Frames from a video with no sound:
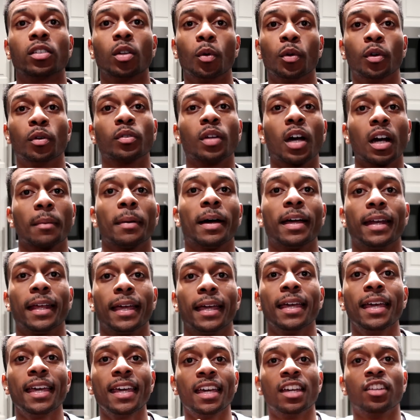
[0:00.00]
So we're gonna talk about
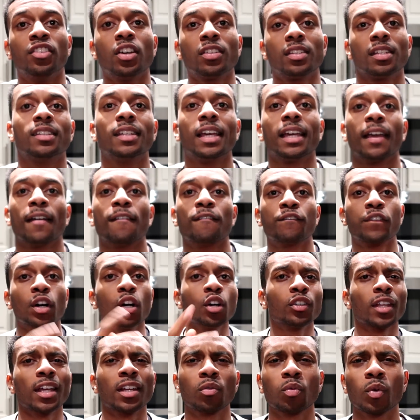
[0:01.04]
that in just a second.
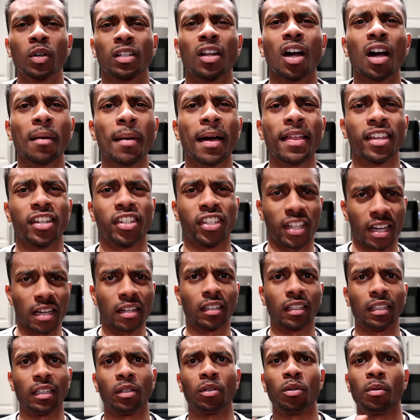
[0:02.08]
First, I just wanna talk about the
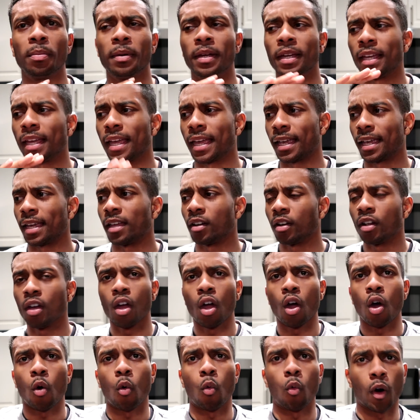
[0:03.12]
channel a little bit and
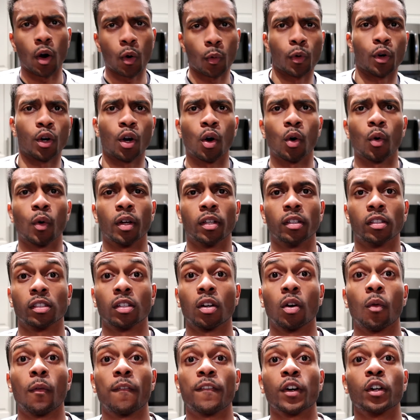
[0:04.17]
where we're going.
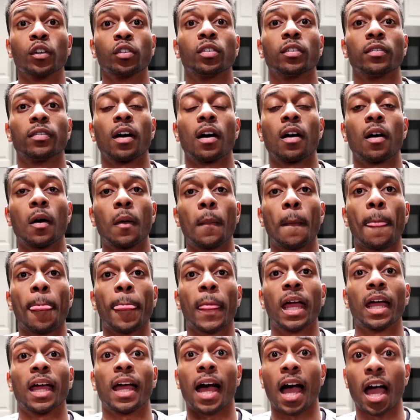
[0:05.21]
So first of all,
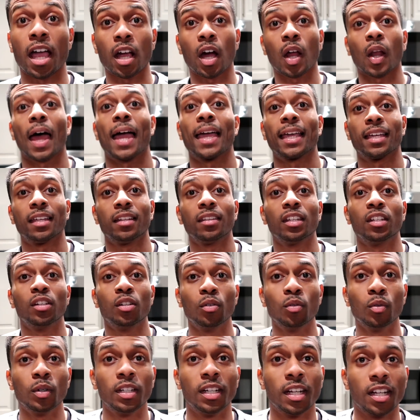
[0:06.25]
how y'all liking the
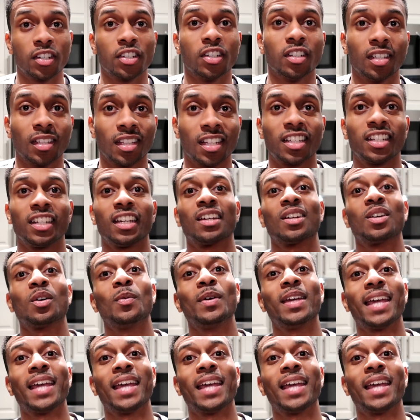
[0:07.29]
new addition to the channel?